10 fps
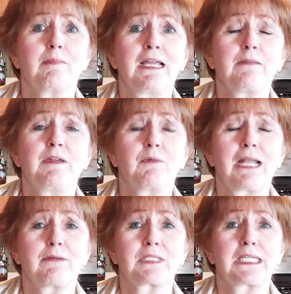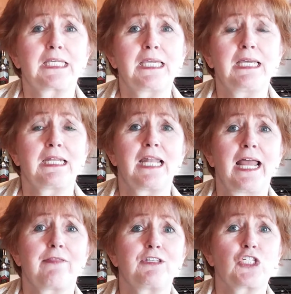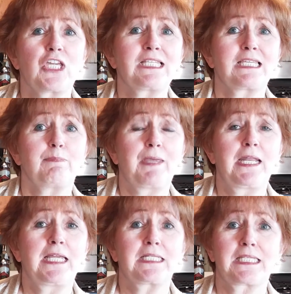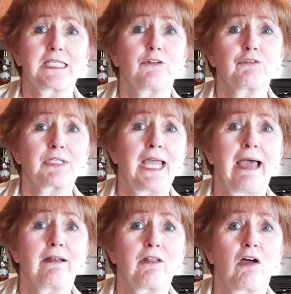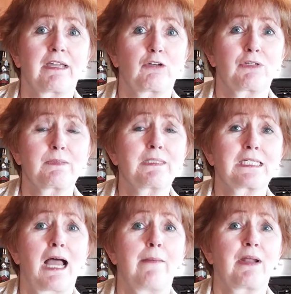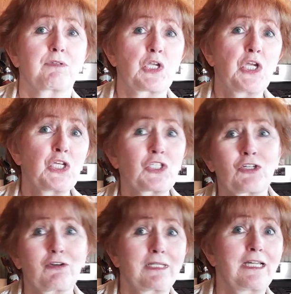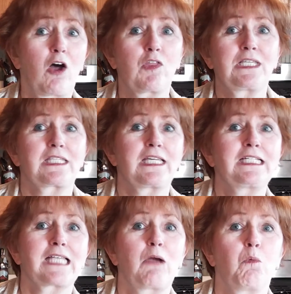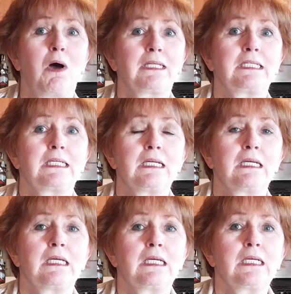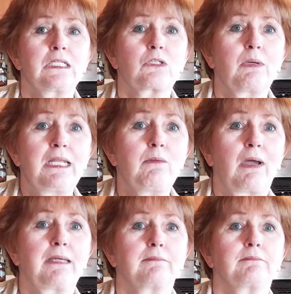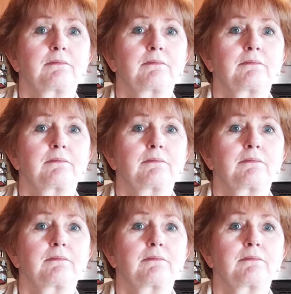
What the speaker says: reminded me when I was a kid and had the JCPenney and Sears catalog at Christmas time. I was circling all these things I wanted. So anyway,